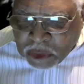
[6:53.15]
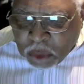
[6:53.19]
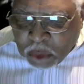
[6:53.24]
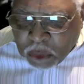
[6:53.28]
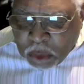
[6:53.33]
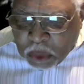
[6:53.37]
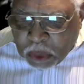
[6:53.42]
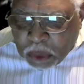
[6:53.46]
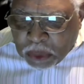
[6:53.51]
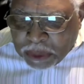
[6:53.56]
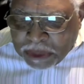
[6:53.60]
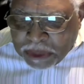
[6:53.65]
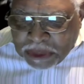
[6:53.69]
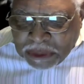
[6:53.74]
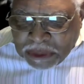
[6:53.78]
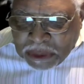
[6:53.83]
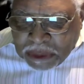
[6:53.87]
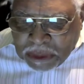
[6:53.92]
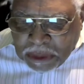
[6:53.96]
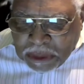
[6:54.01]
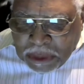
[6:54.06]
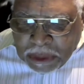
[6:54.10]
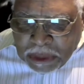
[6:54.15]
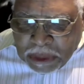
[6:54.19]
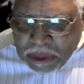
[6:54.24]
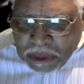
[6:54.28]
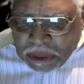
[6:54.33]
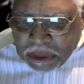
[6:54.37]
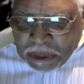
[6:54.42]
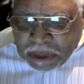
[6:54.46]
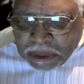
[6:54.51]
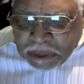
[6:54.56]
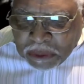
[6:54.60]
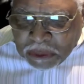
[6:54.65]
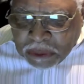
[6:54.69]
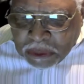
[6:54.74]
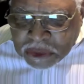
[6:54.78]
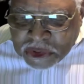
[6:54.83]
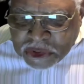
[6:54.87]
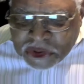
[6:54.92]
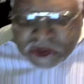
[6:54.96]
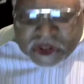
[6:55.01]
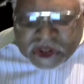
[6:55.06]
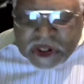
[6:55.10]
door, and you're
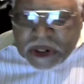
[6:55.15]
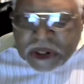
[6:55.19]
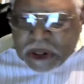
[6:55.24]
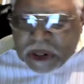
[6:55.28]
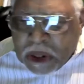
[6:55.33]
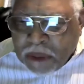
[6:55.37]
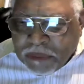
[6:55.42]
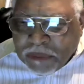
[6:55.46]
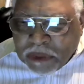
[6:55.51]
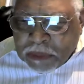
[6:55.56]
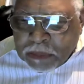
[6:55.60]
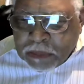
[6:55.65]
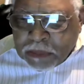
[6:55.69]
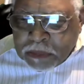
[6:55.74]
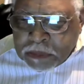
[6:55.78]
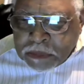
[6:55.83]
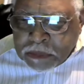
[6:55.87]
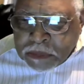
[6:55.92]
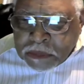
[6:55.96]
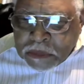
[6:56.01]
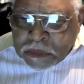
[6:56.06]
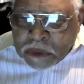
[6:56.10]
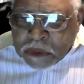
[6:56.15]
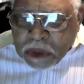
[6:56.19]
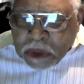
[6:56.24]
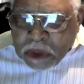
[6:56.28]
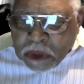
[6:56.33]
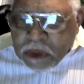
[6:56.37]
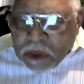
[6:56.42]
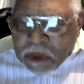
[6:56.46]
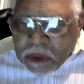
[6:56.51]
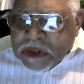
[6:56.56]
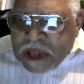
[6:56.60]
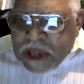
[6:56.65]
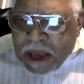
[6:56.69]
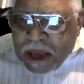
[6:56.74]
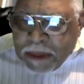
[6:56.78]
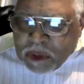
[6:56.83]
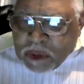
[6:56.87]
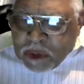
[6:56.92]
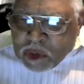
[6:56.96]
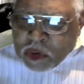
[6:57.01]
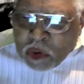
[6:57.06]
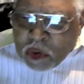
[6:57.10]
sick of it. Every
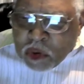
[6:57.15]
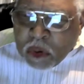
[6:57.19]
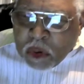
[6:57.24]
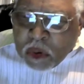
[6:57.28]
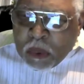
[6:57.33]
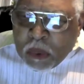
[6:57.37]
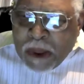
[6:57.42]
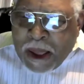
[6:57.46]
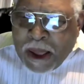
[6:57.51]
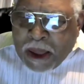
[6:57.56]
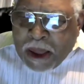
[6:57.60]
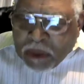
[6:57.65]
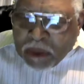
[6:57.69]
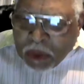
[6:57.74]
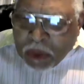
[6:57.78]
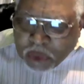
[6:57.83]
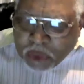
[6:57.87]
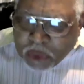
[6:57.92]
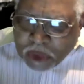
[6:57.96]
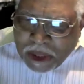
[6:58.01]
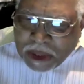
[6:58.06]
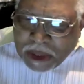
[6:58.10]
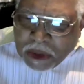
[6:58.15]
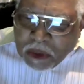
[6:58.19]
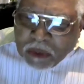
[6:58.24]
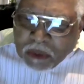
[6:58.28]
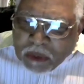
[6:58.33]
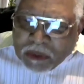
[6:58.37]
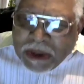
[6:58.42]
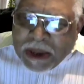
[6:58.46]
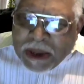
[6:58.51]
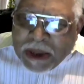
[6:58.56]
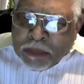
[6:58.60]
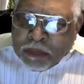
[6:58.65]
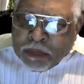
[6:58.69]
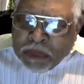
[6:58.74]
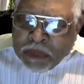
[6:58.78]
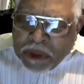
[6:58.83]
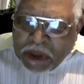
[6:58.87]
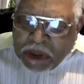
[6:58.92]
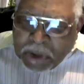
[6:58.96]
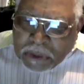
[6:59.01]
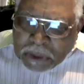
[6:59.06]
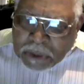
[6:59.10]
time you turn around, you think you got
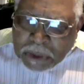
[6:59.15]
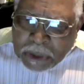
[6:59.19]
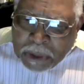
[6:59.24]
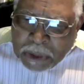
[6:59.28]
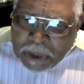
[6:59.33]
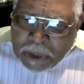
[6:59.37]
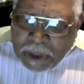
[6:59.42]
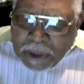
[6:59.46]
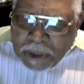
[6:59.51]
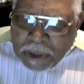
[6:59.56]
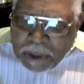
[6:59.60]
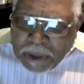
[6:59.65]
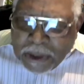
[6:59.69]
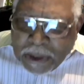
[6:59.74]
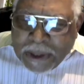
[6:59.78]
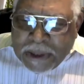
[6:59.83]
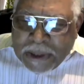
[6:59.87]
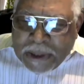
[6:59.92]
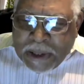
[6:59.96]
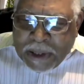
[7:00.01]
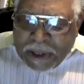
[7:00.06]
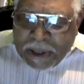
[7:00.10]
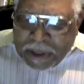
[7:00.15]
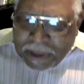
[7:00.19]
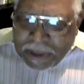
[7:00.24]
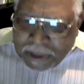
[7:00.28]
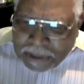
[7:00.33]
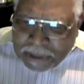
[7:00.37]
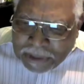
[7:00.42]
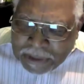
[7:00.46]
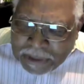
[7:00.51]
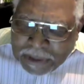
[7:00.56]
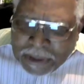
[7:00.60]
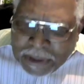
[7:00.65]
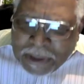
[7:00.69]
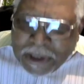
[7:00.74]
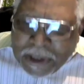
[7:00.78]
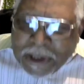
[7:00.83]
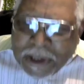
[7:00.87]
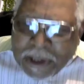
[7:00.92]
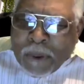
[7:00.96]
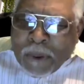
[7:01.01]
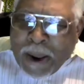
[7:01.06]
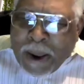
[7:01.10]
peace, and
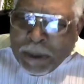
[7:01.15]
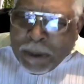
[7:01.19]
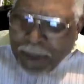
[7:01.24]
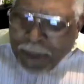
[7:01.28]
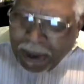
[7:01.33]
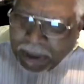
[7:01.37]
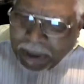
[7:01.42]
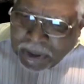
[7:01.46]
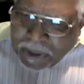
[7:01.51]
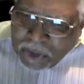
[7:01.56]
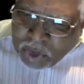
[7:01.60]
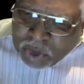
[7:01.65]
right back in